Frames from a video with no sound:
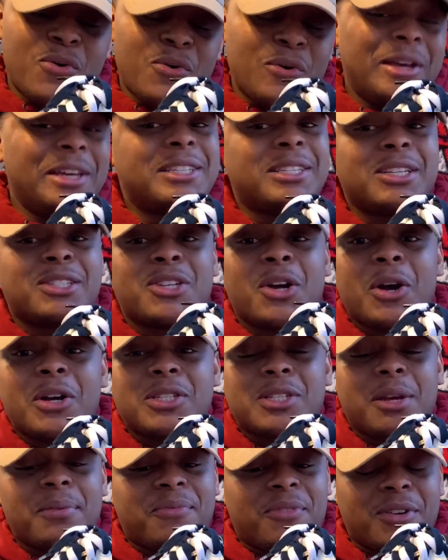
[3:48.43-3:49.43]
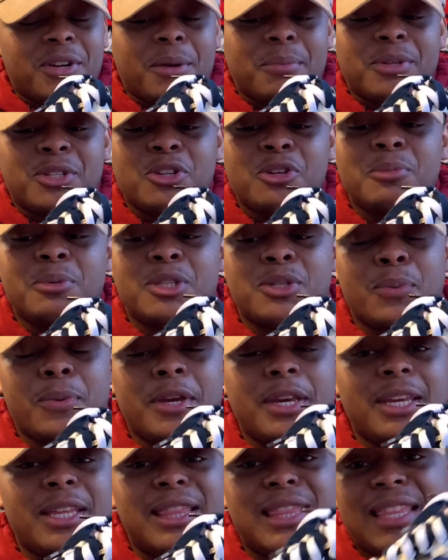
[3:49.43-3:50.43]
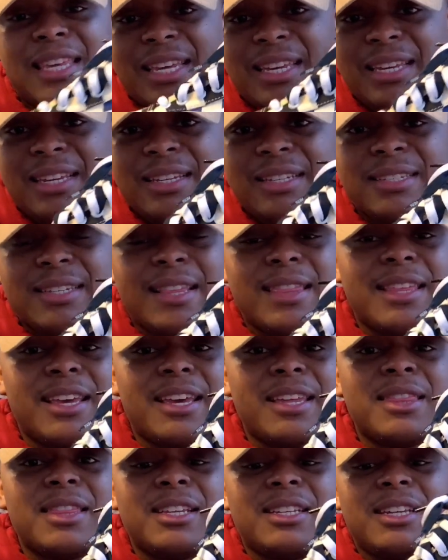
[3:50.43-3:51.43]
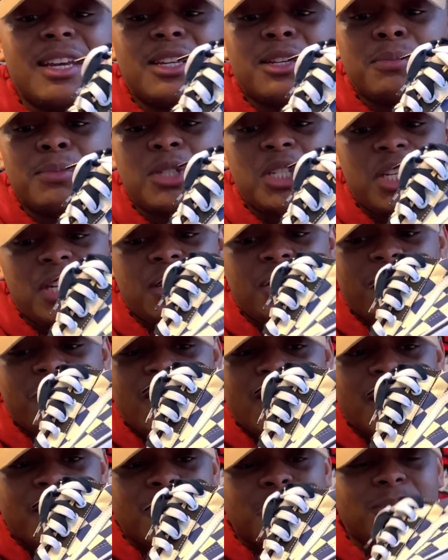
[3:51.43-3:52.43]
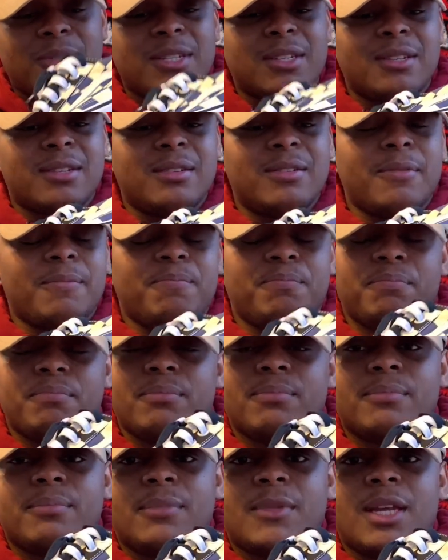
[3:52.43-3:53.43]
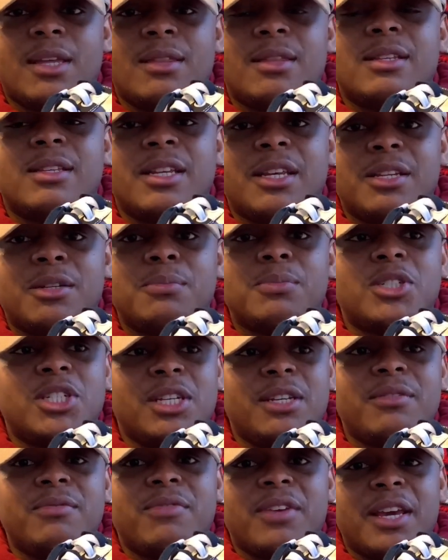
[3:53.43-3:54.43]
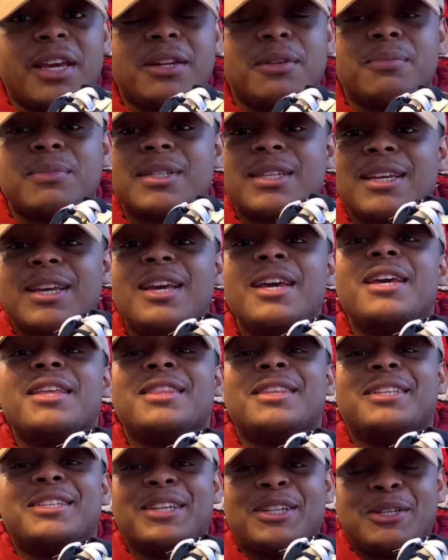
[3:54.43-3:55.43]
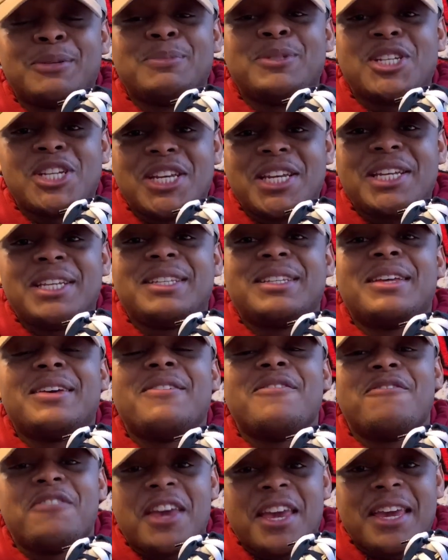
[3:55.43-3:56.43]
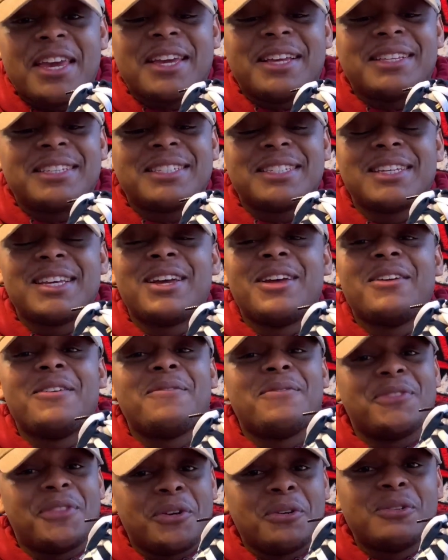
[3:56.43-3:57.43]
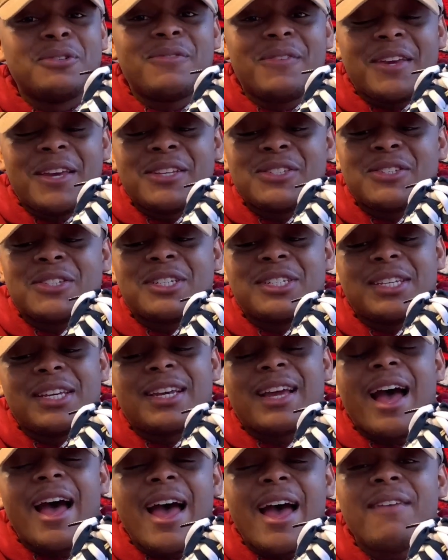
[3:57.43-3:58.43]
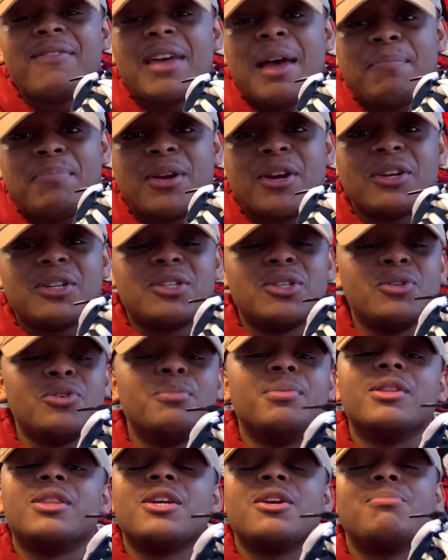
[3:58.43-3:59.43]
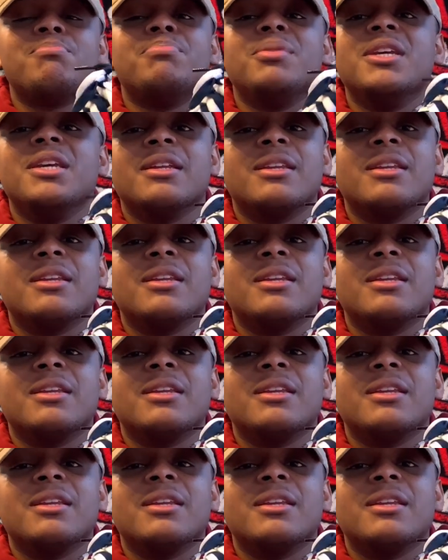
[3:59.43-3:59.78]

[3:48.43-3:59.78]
it's a toss up for number 2 between these and then the denim jean Vans. The denim jean Vans. The denim jean Vans. Those Vans are sick. I have that pair too, but they're beat